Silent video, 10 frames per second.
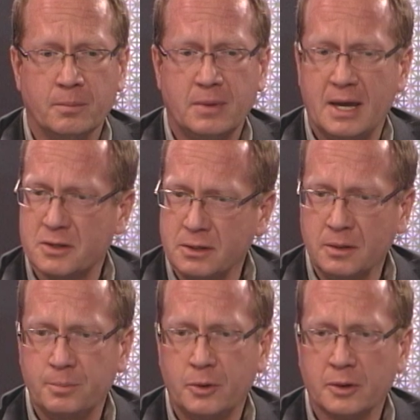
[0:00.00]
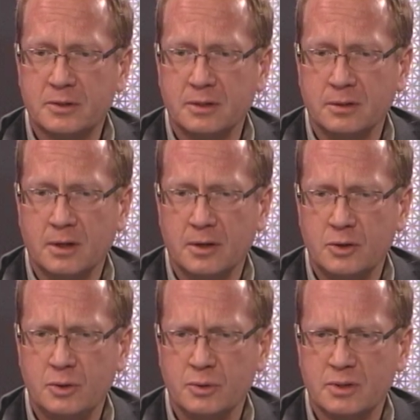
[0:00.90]
excellent books and
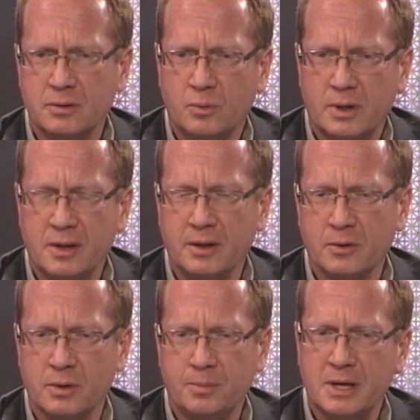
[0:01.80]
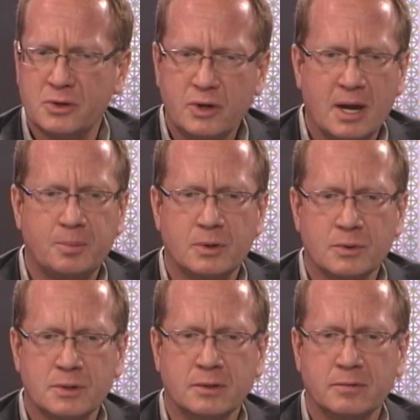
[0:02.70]
choose what I think are the best
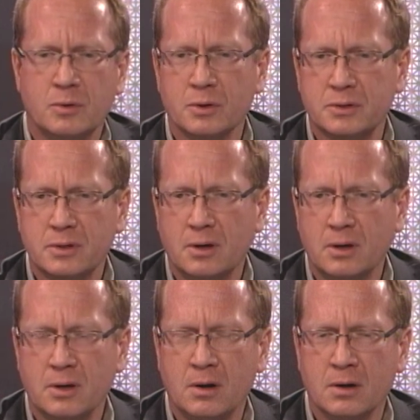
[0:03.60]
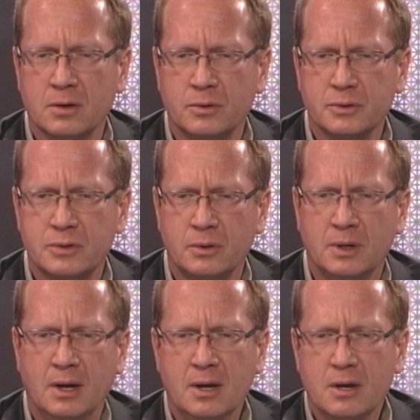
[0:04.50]
chapters, and of course articles. So
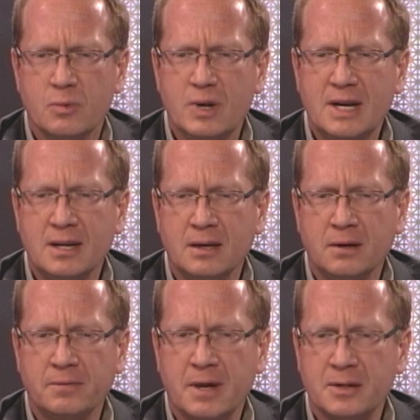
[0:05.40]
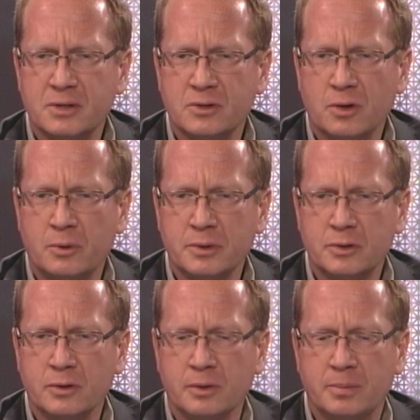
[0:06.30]
reading in advance is always
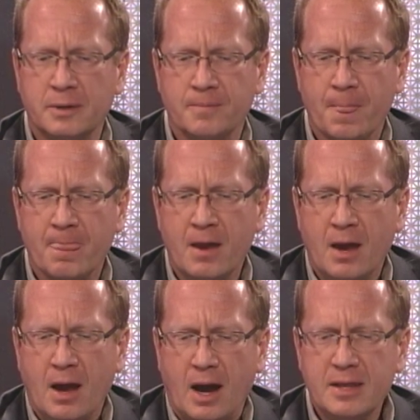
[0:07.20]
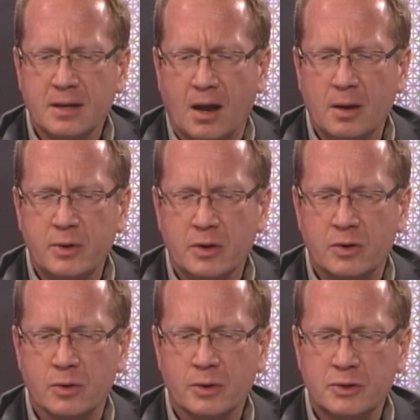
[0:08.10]
good, but I think I would
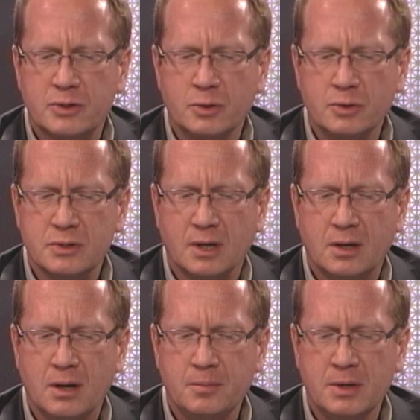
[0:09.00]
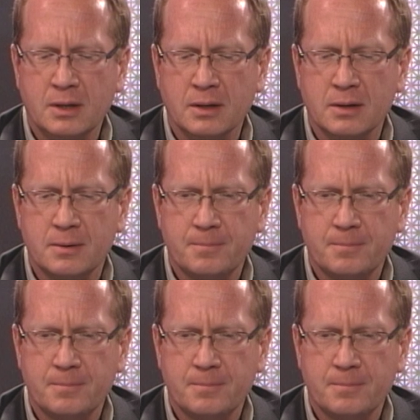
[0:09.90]
encourage students to come in